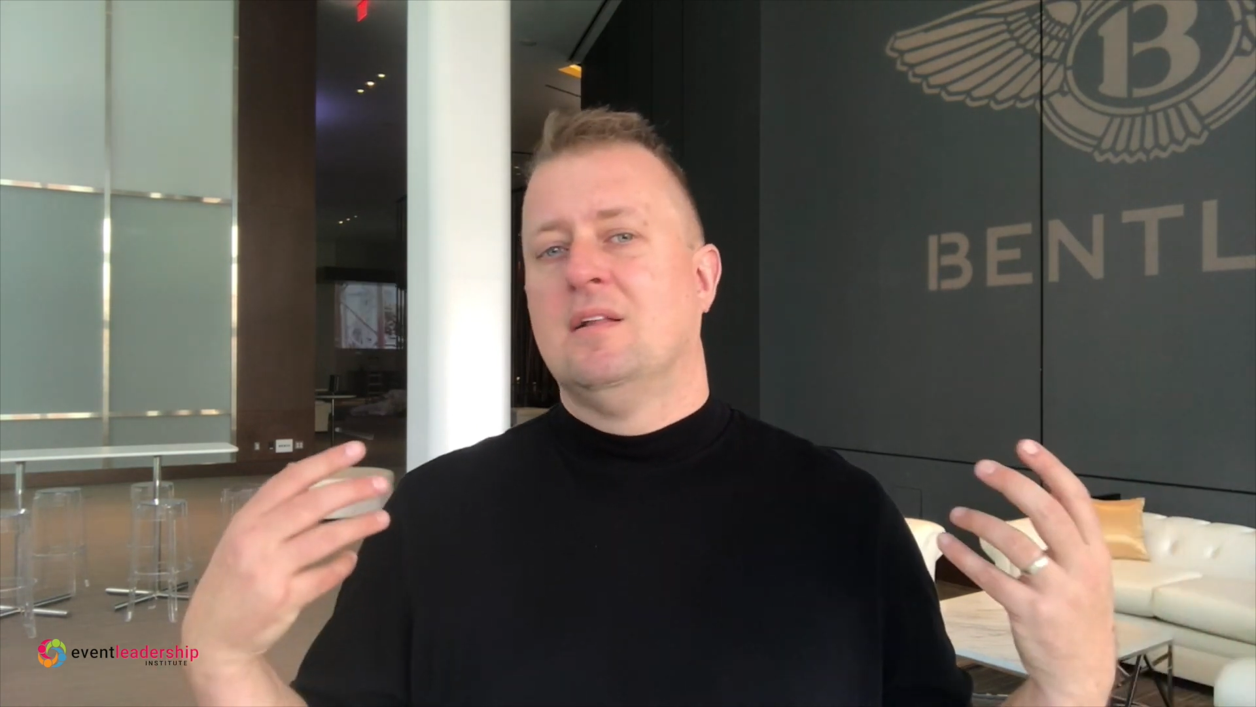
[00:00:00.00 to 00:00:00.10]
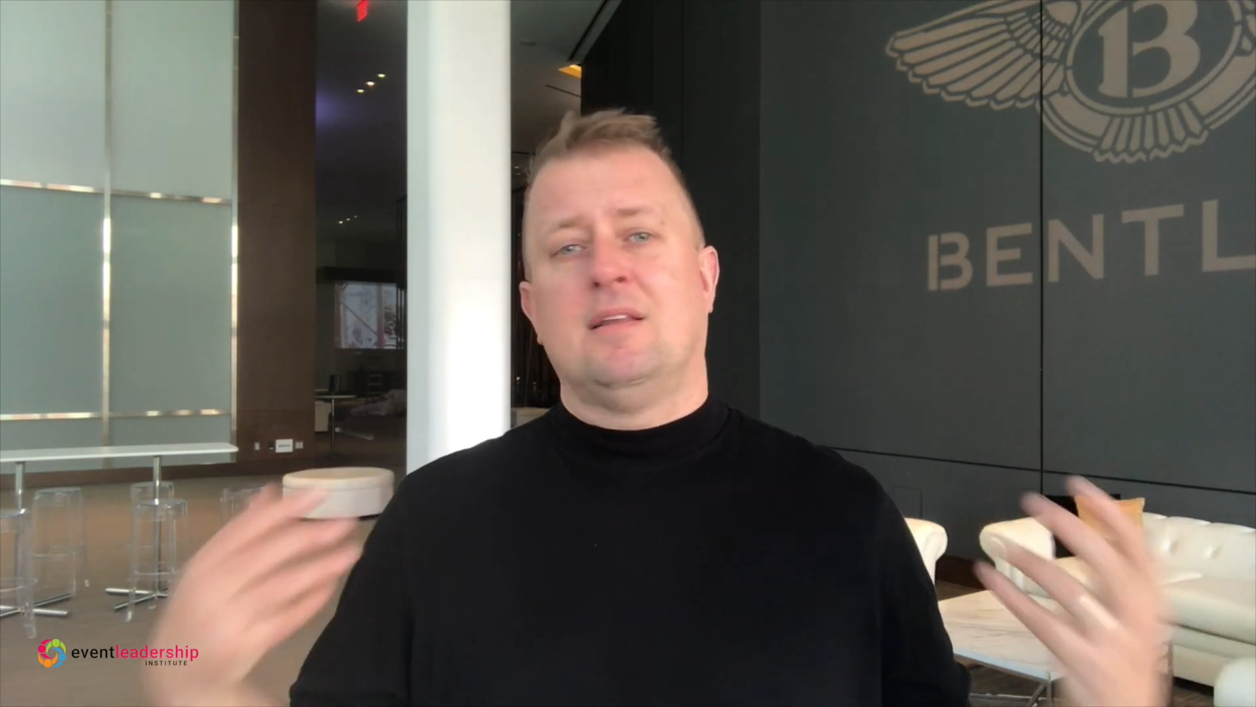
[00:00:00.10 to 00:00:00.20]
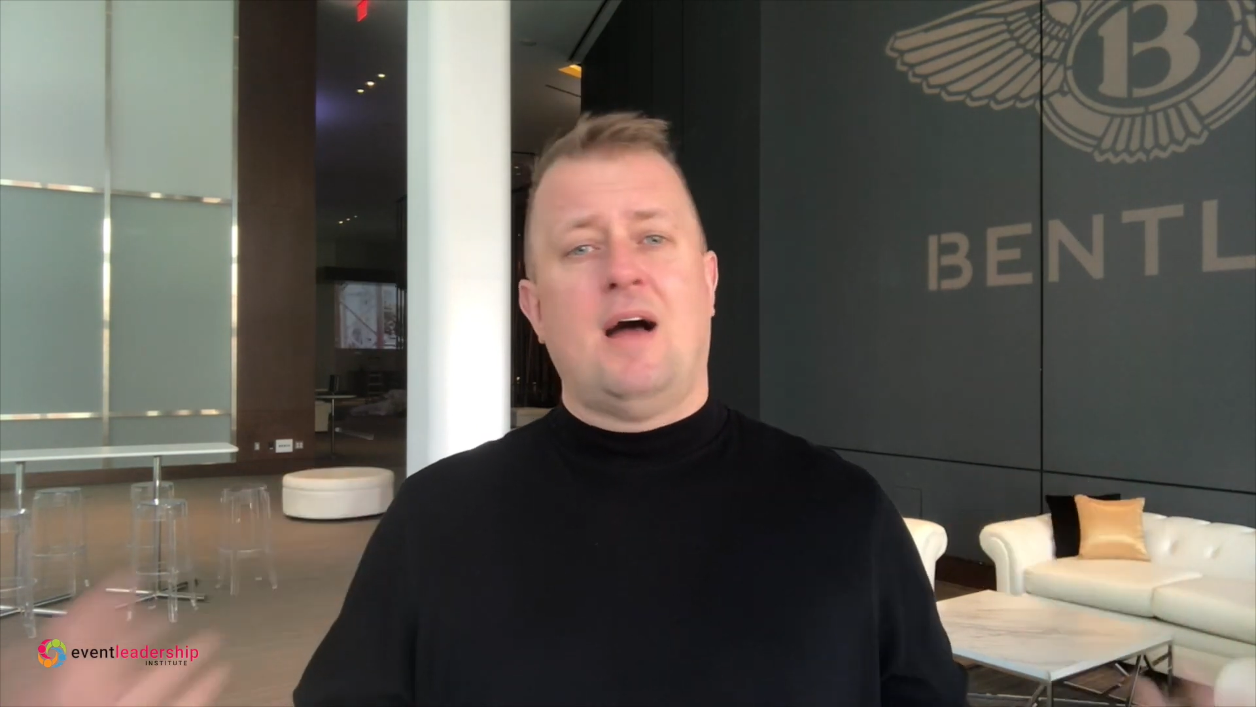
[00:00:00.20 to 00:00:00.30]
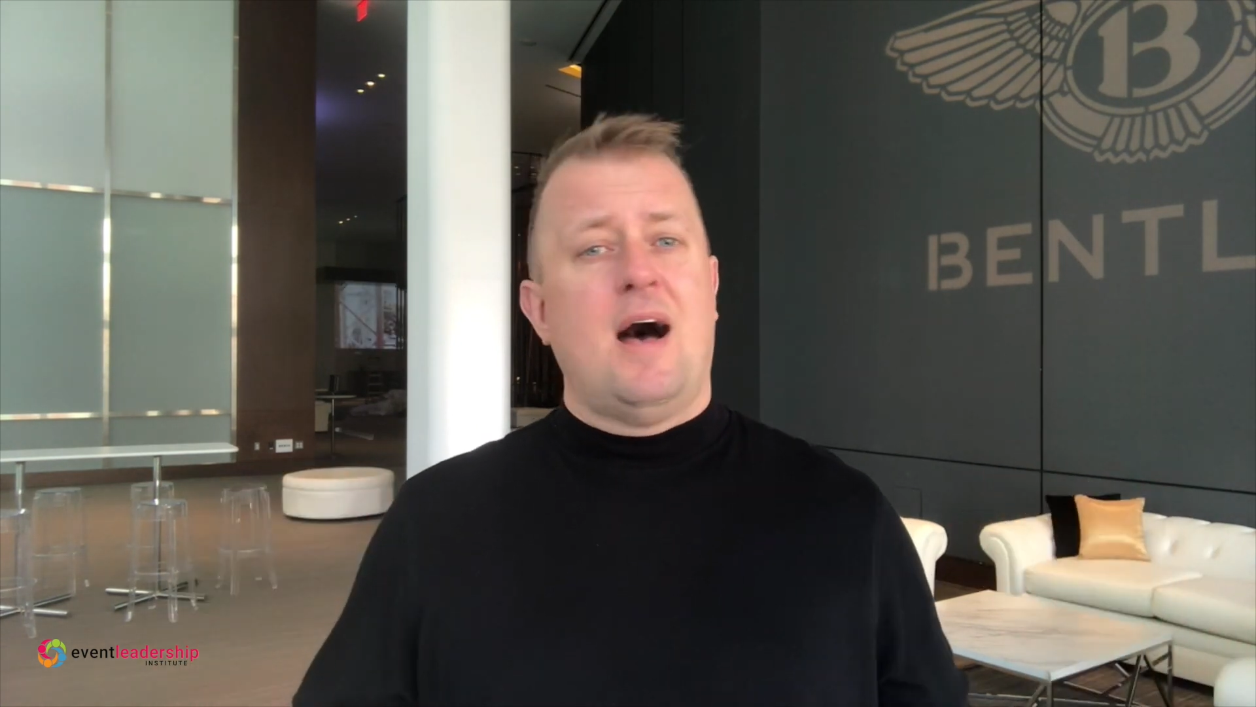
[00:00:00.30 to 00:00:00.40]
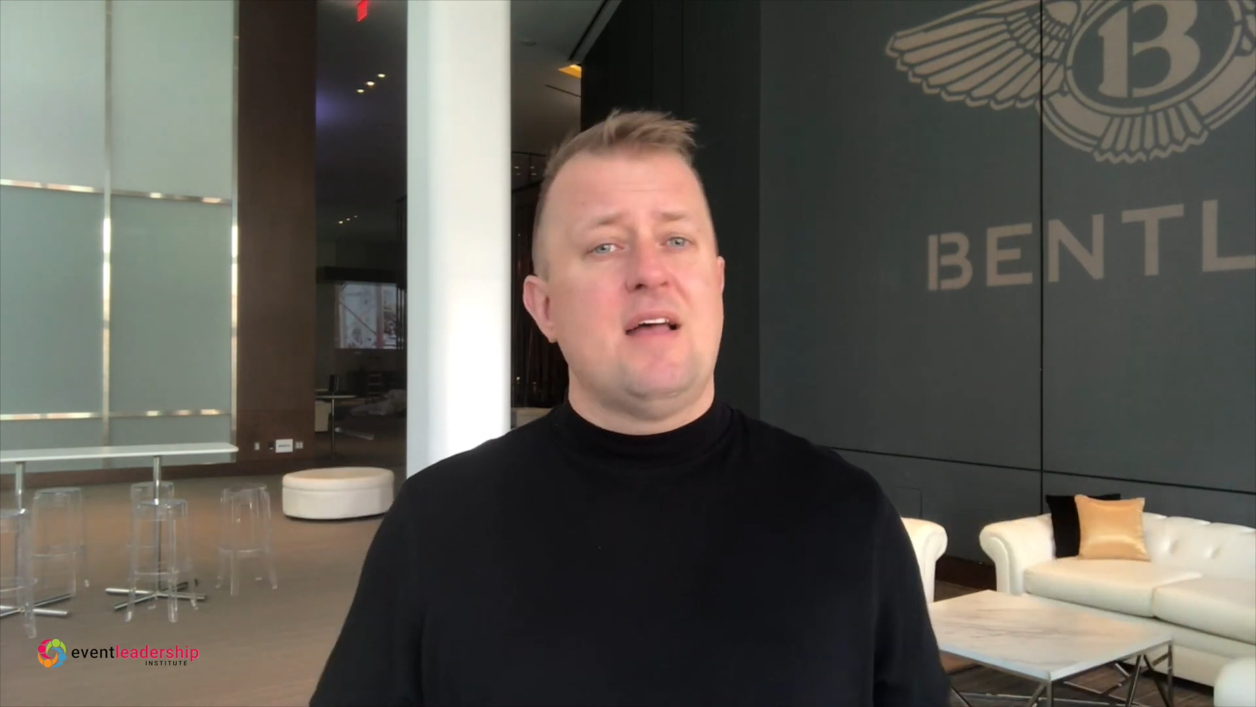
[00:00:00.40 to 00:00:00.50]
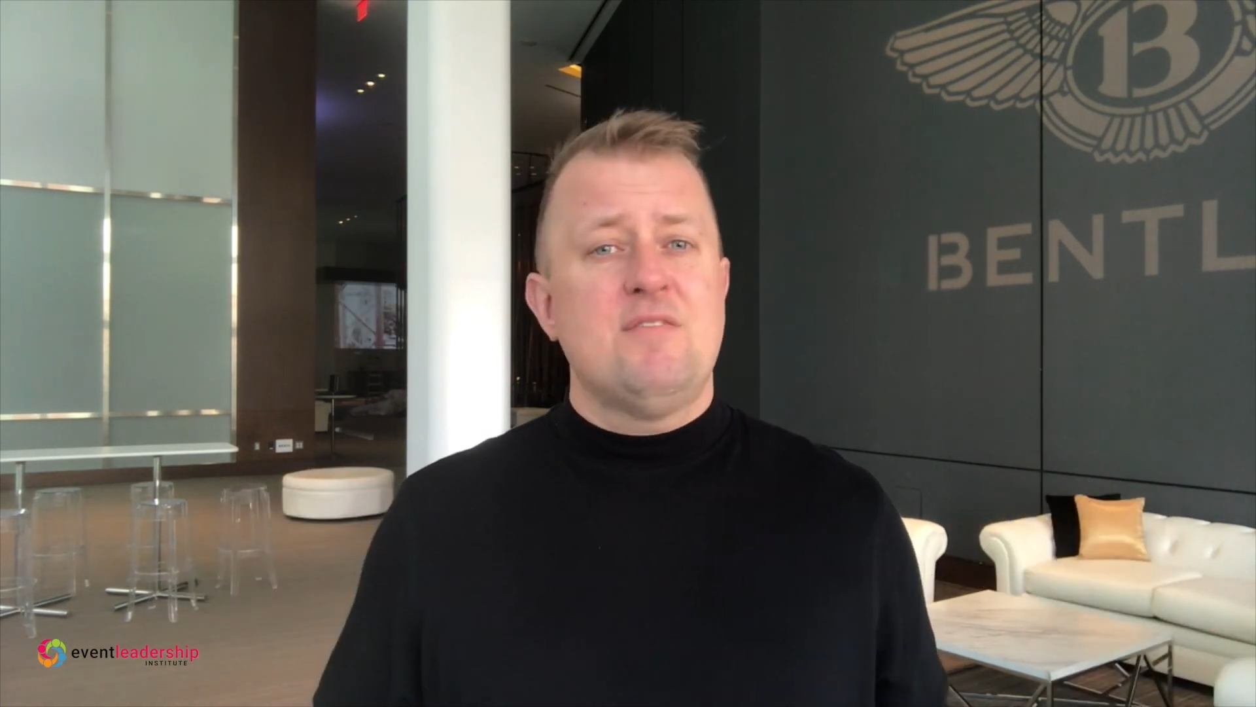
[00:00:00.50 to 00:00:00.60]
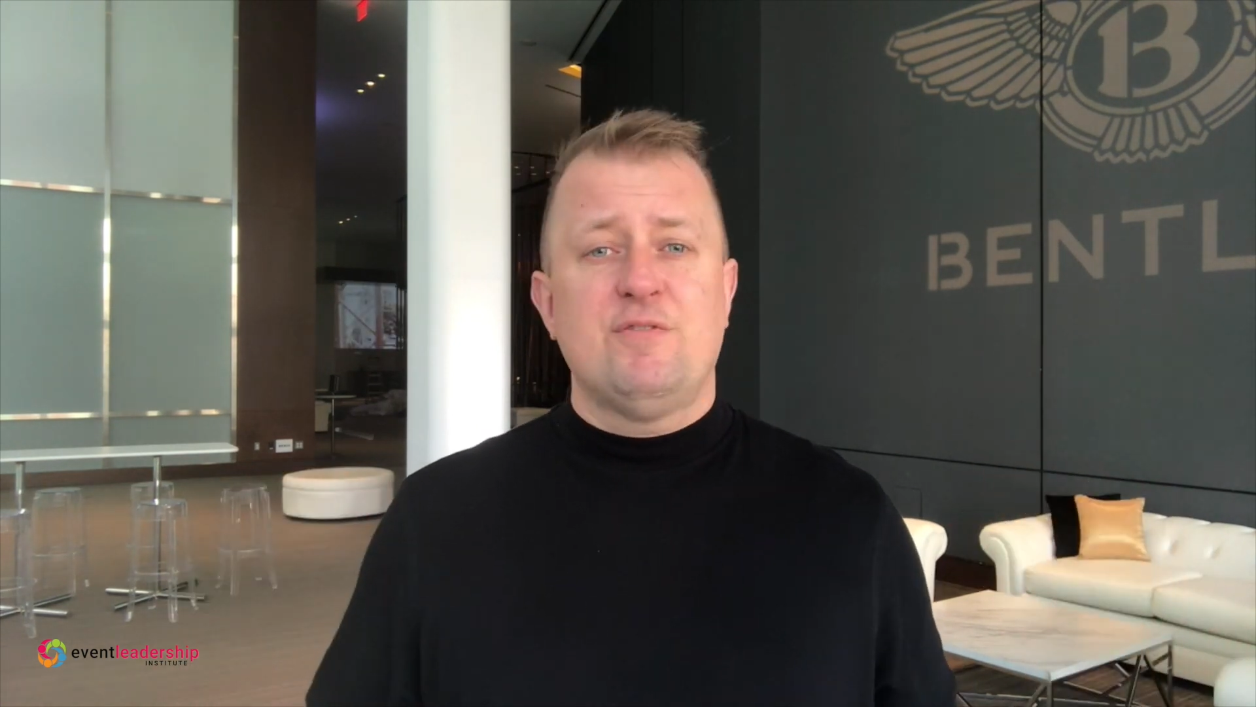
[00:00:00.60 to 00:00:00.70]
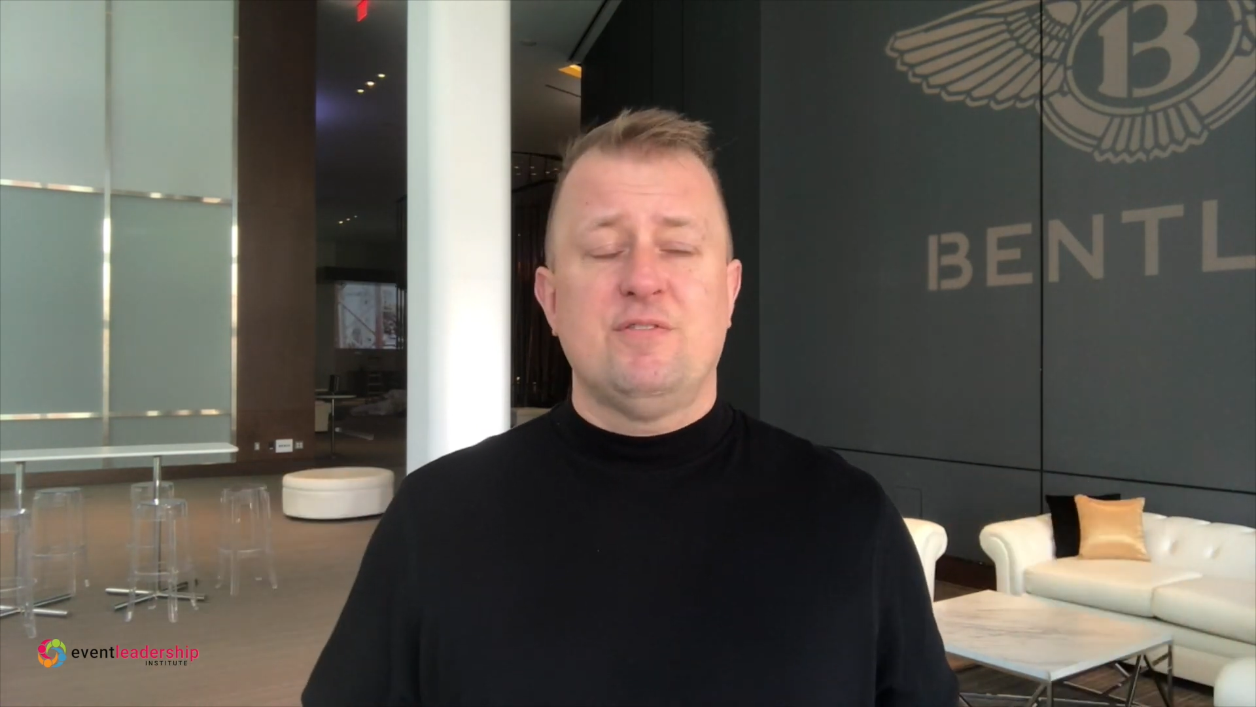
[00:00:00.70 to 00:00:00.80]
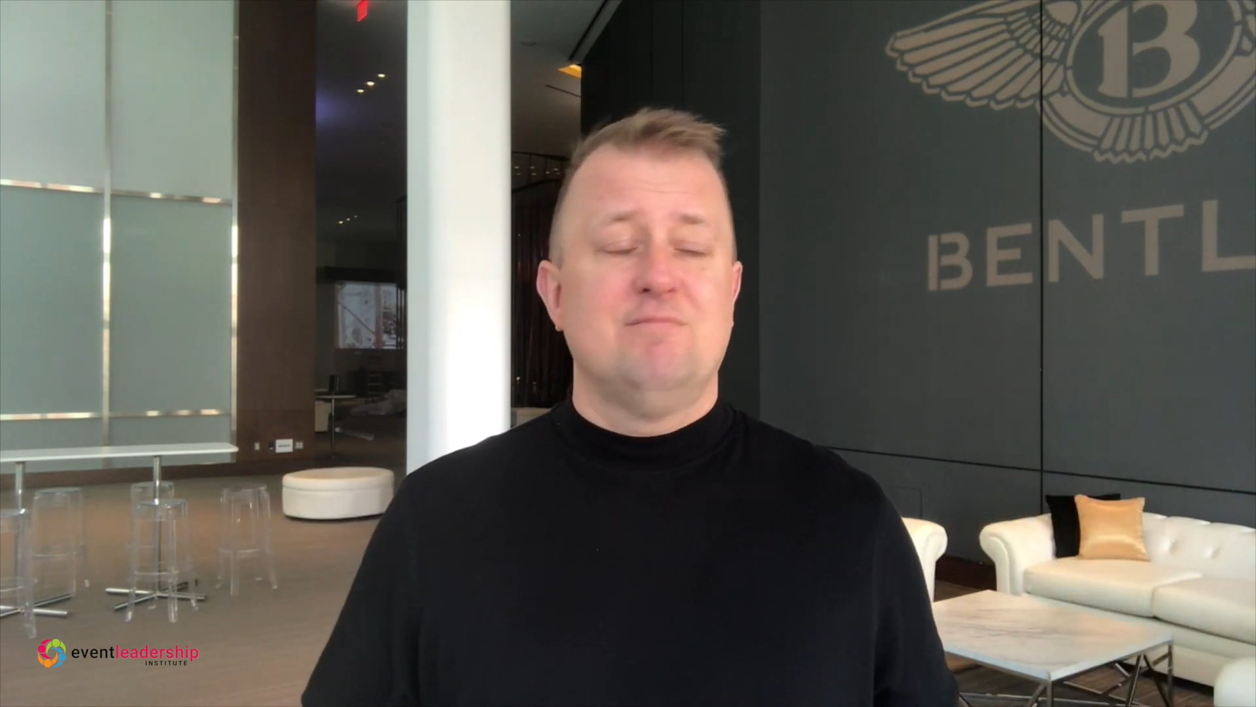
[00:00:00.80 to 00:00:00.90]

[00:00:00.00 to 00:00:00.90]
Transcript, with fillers: live.